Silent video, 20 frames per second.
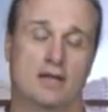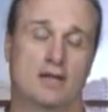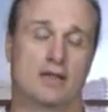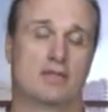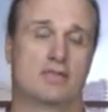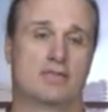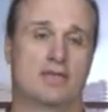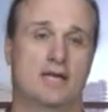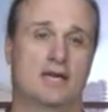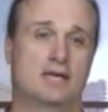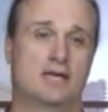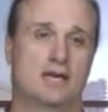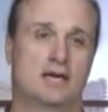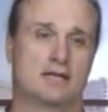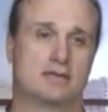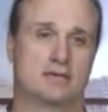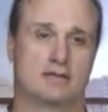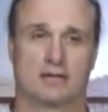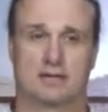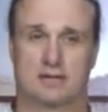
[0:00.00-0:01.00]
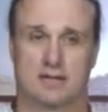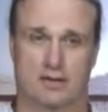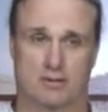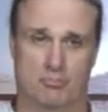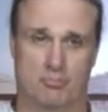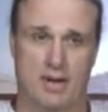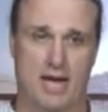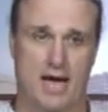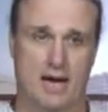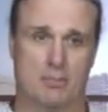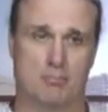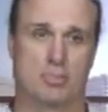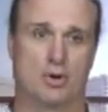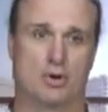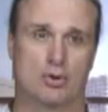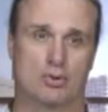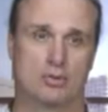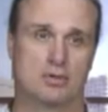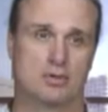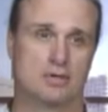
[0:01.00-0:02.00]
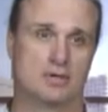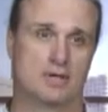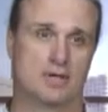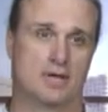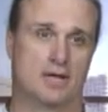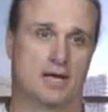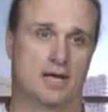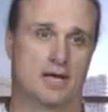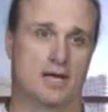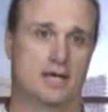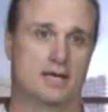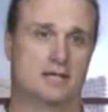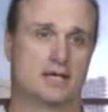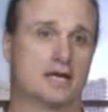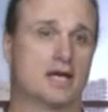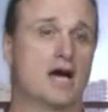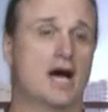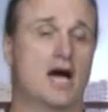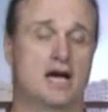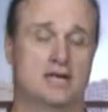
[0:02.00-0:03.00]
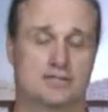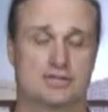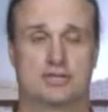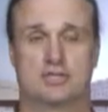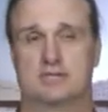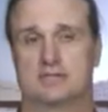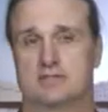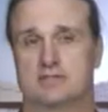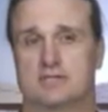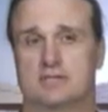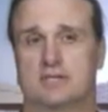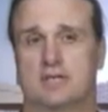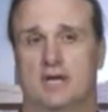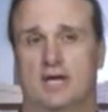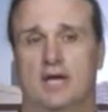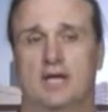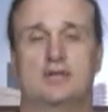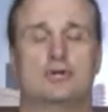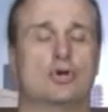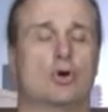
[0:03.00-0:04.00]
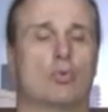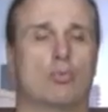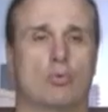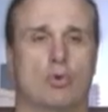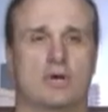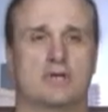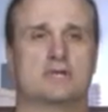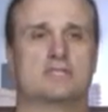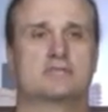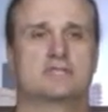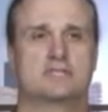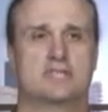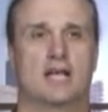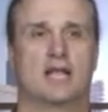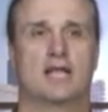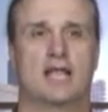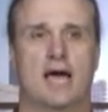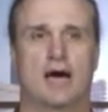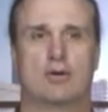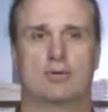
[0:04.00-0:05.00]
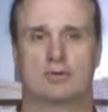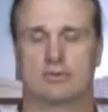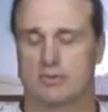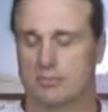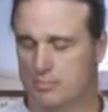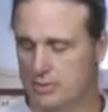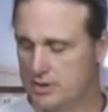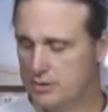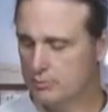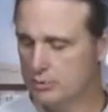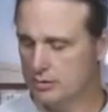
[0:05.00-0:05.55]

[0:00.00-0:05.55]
they get a little backbone and a conscience and don't want to sell out people.